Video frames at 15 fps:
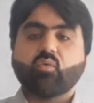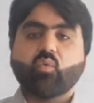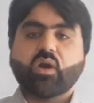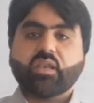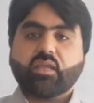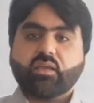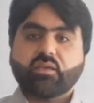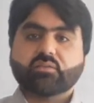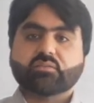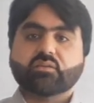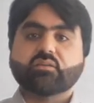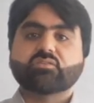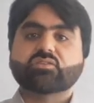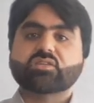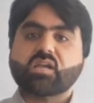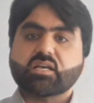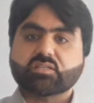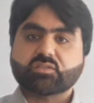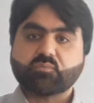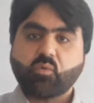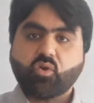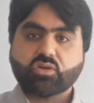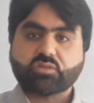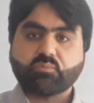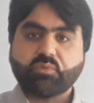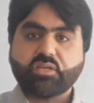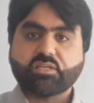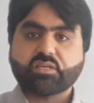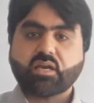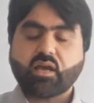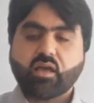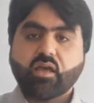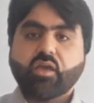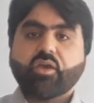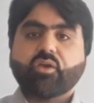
One is transport media